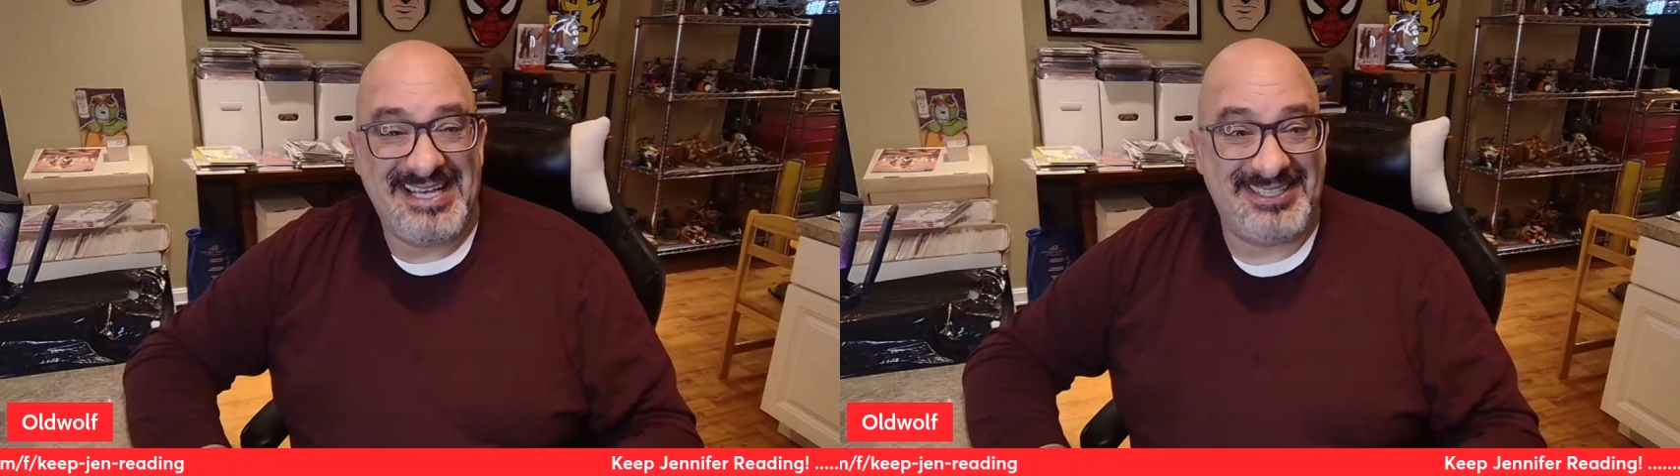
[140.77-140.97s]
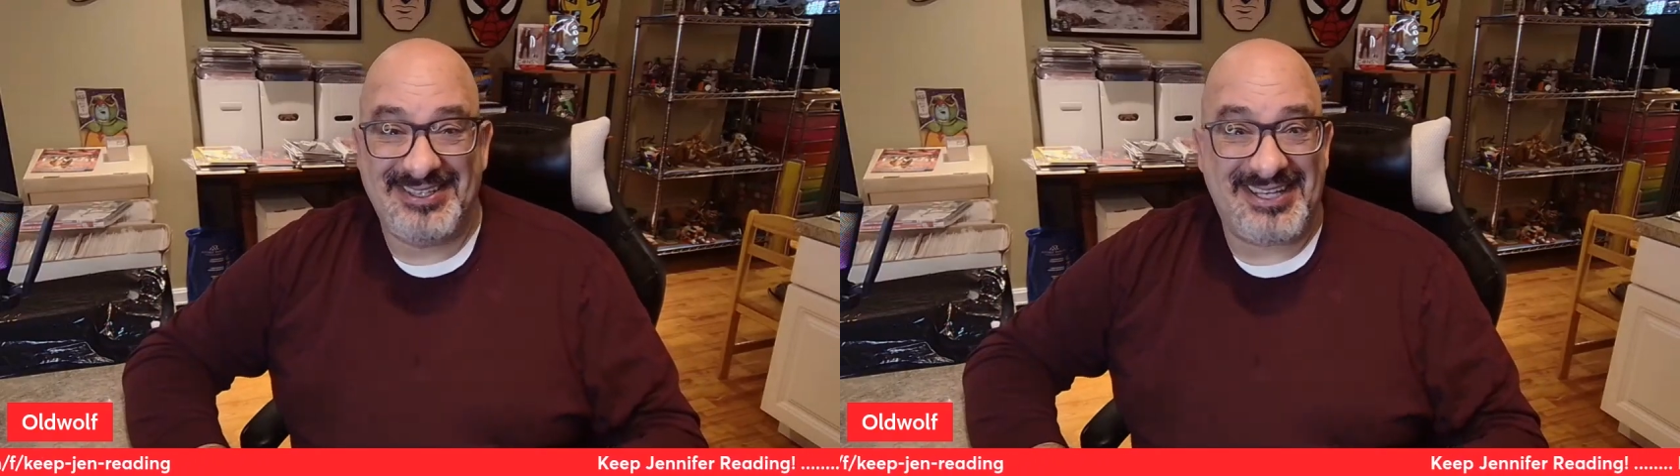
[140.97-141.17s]

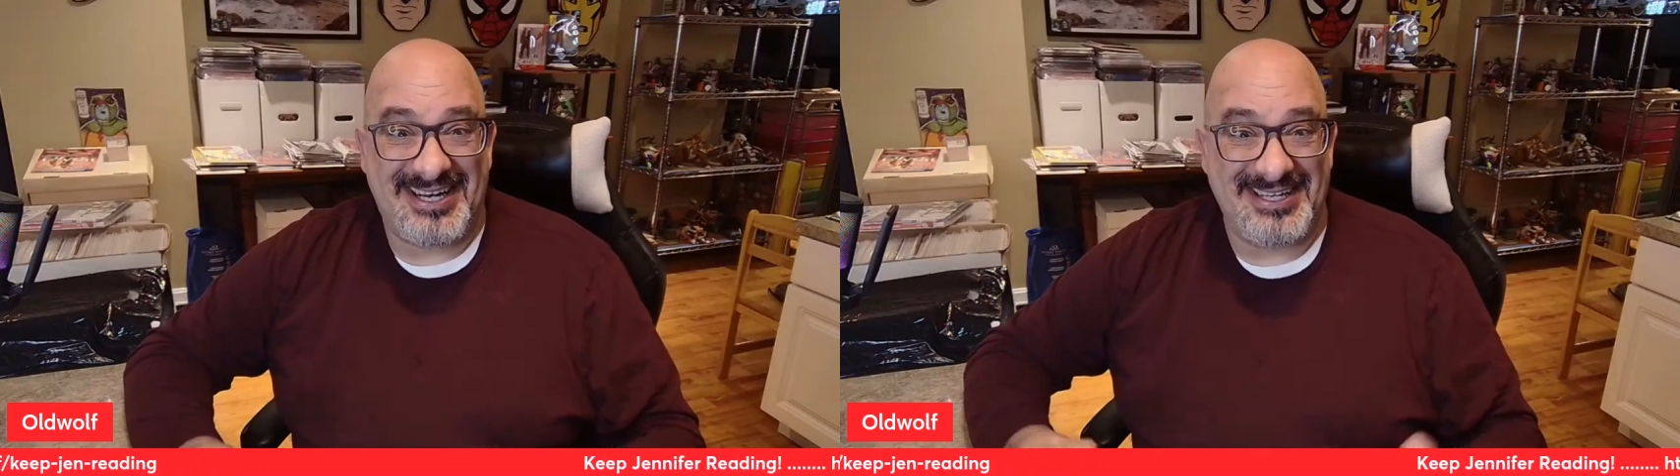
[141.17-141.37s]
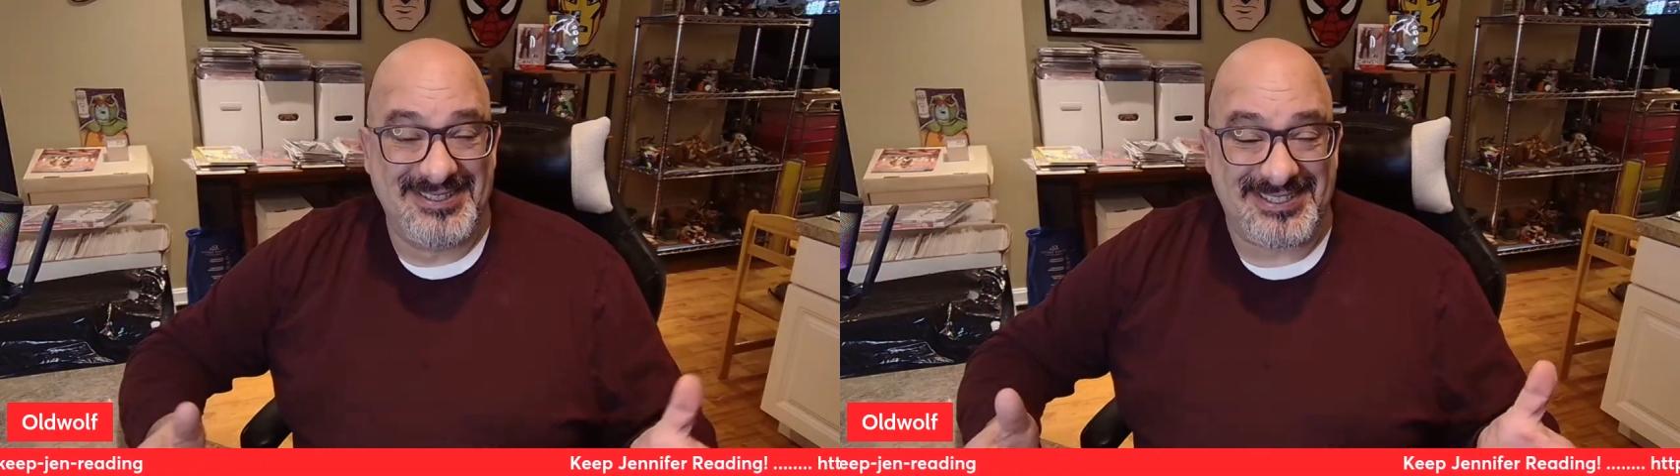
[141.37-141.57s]
Still know
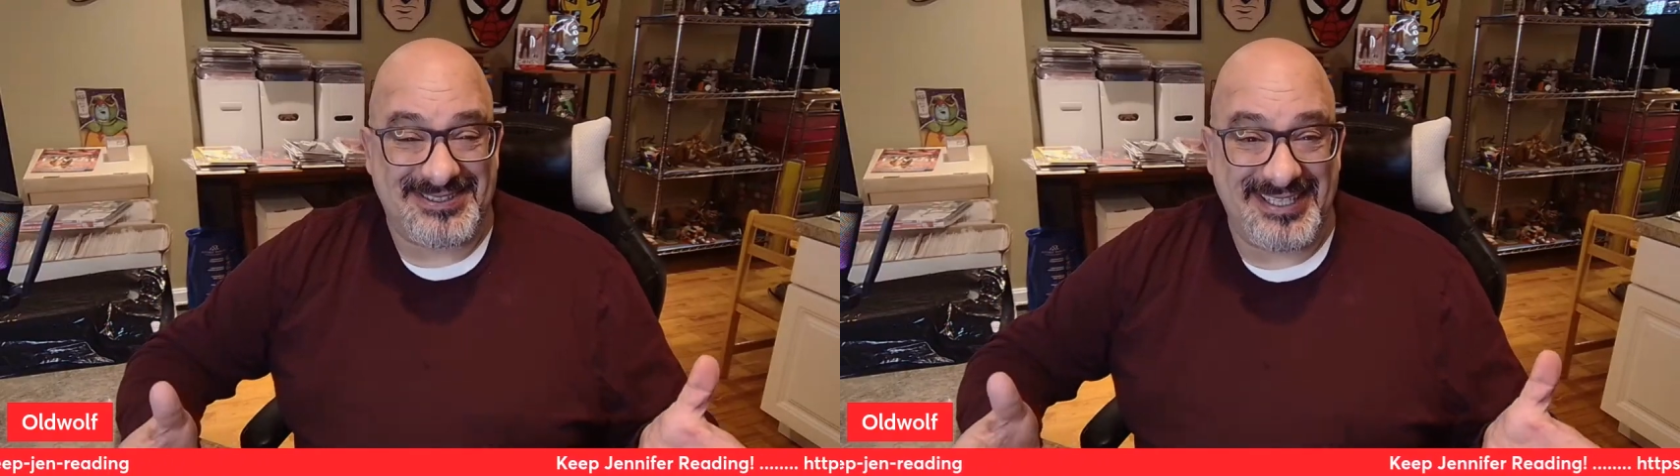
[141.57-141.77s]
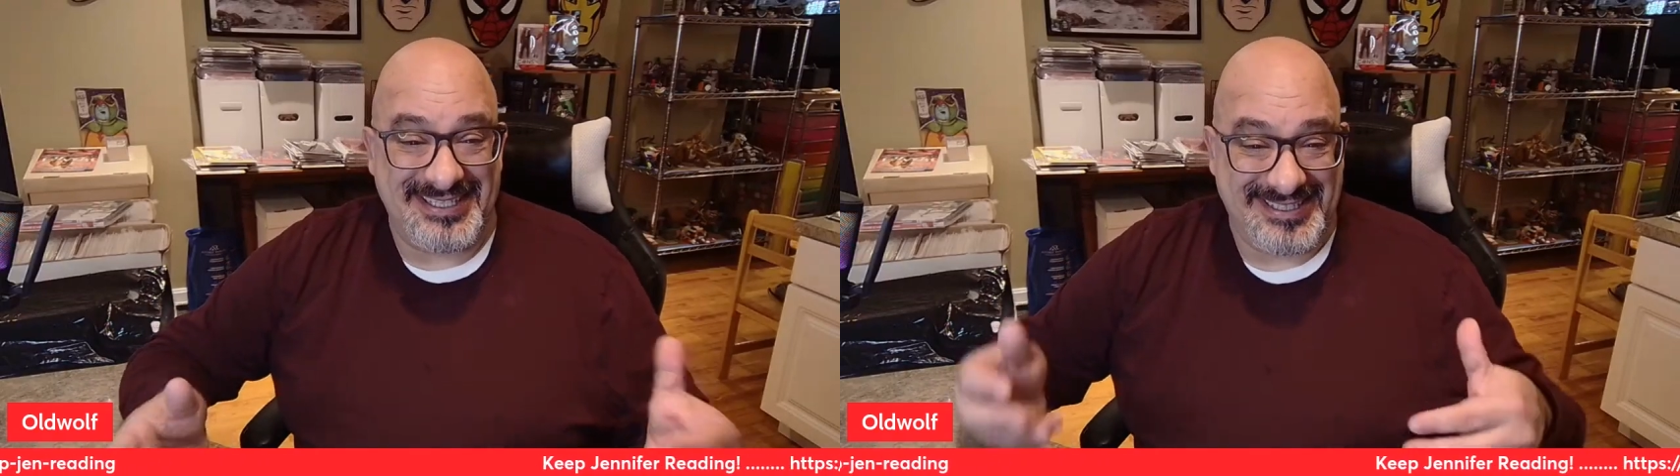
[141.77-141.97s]
how to use it
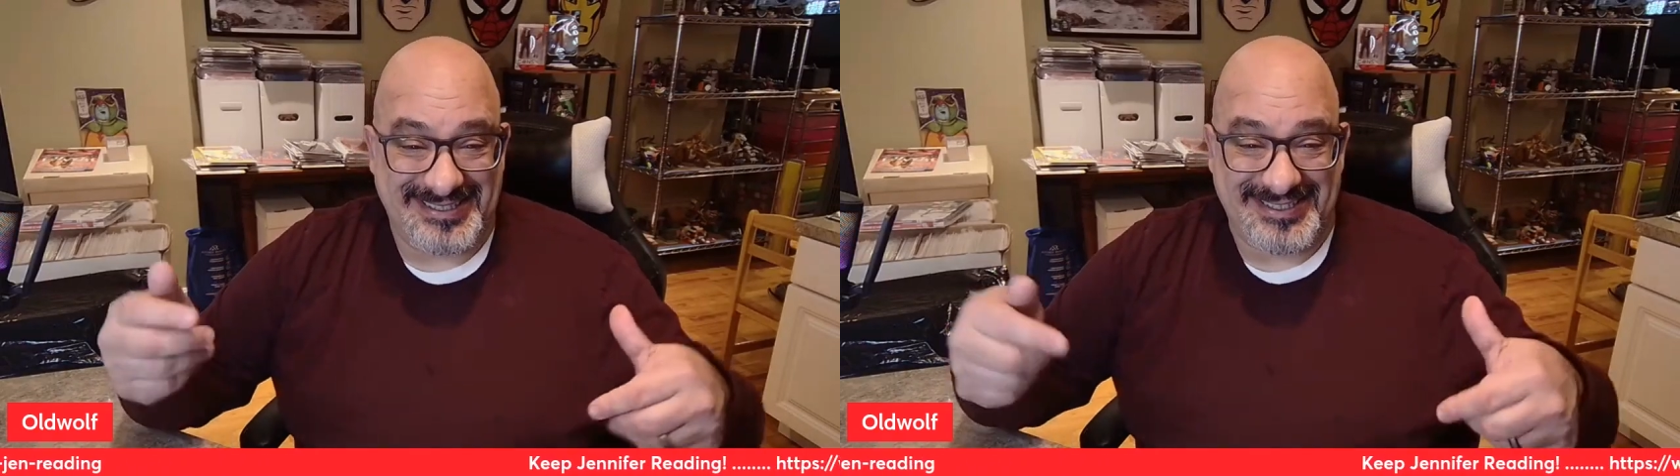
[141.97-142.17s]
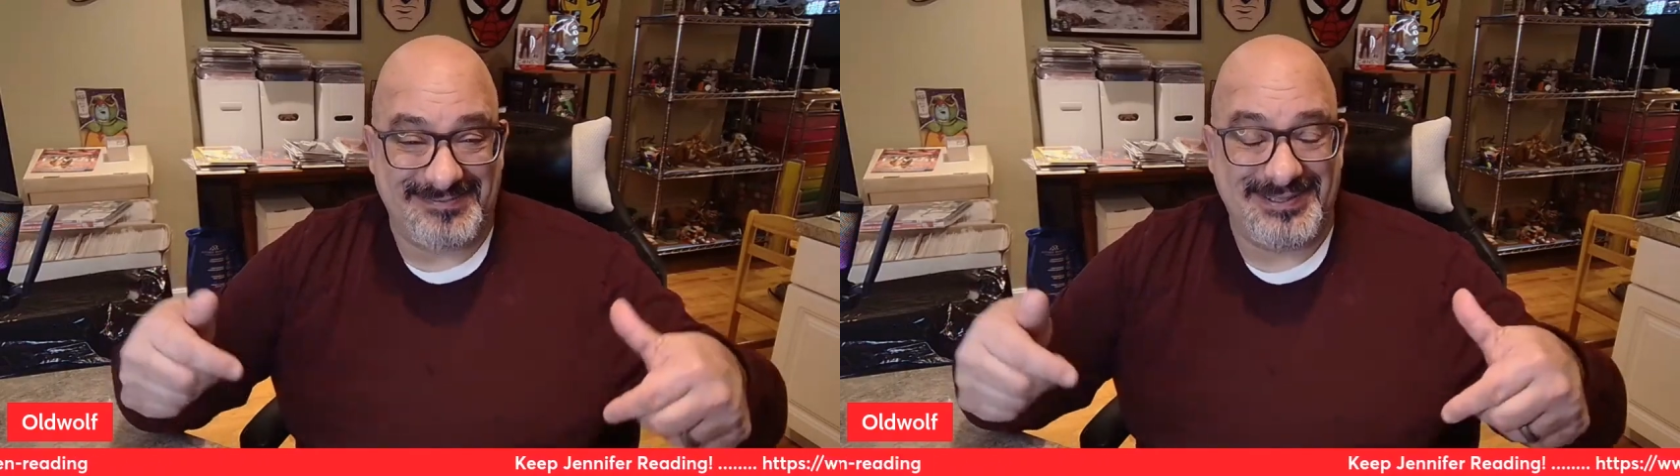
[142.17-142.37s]
right and